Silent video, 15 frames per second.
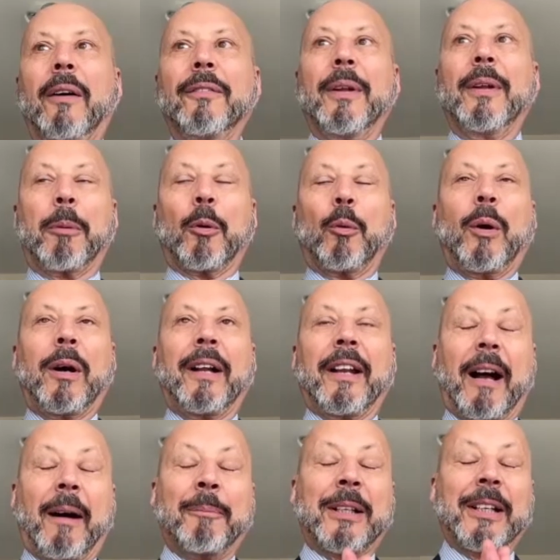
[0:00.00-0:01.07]
number one,
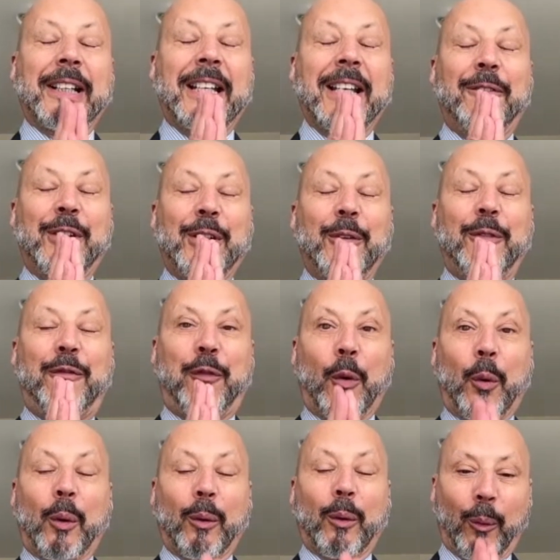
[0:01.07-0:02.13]
I'm going to give you
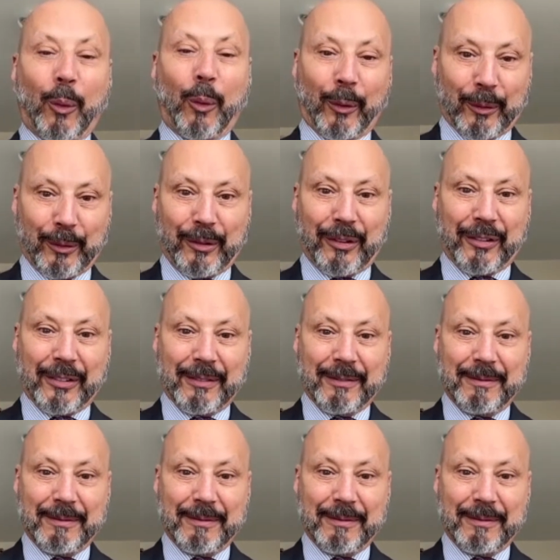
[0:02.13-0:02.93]
four words.